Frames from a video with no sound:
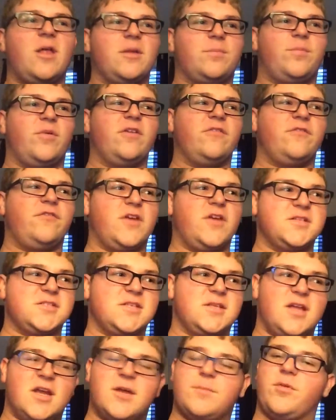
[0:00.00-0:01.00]
like button
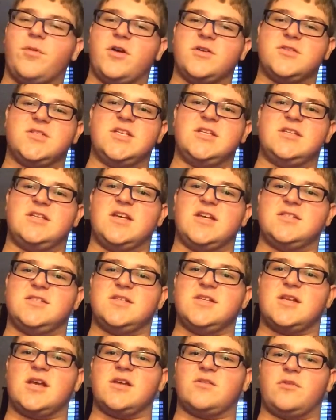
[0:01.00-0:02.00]
face like boss. See you guys
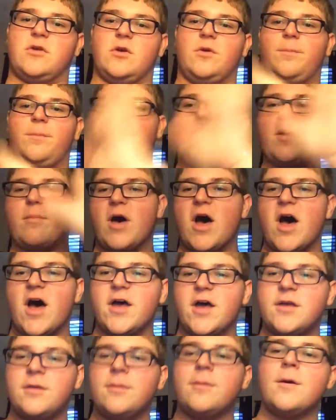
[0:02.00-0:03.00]
in the next show.
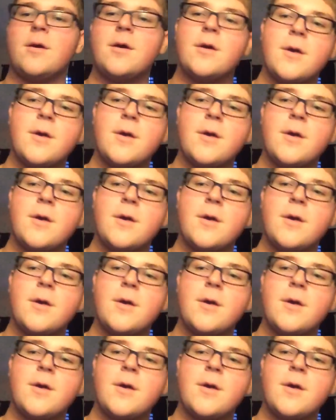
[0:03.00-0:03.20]
Bye-bye.